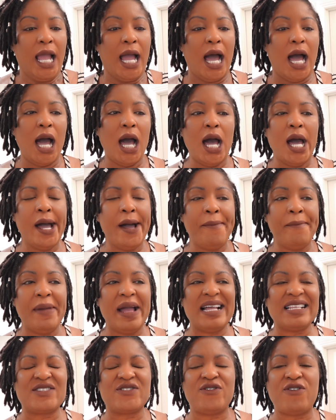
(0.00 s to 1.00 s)

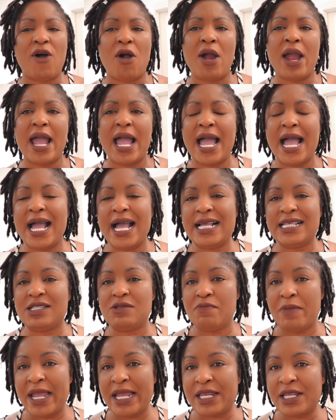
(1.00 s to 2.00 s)
As far
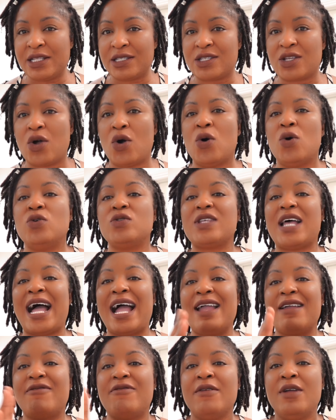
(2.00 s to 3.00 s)
as maintenance goes,
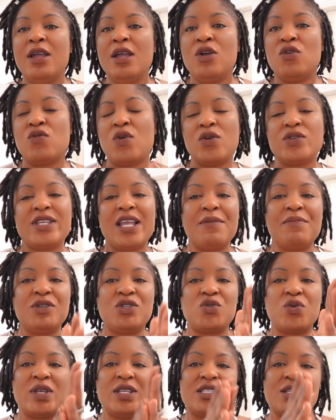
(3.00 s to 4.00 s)
I've rotate
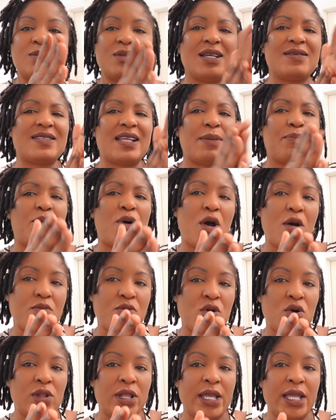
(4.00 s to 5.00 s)
between, sometimes I palm
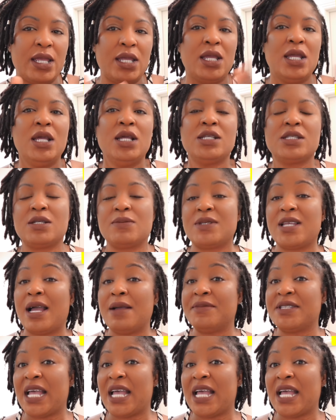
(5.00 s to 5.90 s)
roll it, sometimes